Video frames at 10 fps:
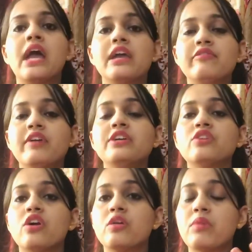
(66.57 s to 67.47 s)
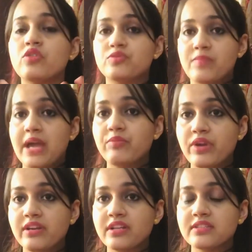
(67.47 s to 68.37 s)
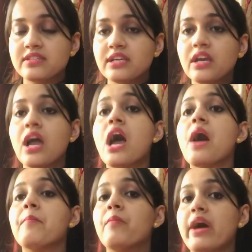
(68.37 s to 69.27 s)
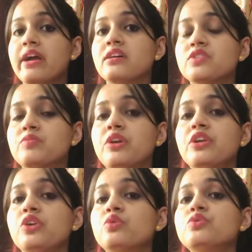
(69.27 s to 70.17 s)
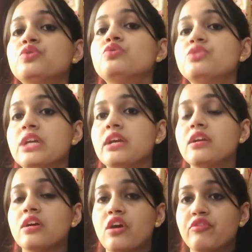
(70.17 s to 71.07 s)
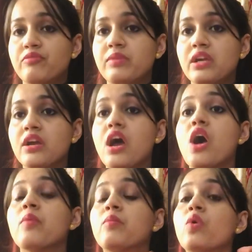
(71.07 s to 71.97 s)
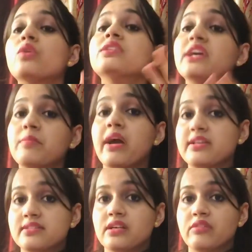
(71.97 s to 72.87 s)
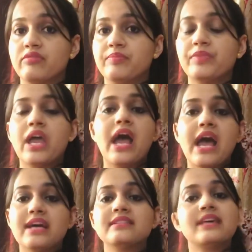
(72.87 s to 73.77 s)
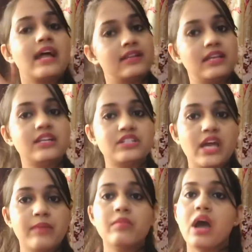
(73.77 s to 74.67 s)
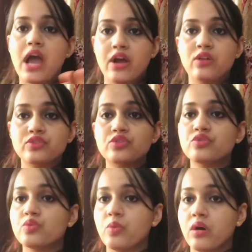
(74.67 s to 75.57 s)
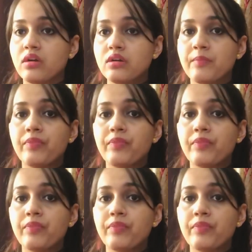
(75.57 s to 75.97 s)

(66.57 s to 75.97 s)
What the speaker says: If I talk about my pregnancy, my husband used to take care of me more than myself, as at that time I also do work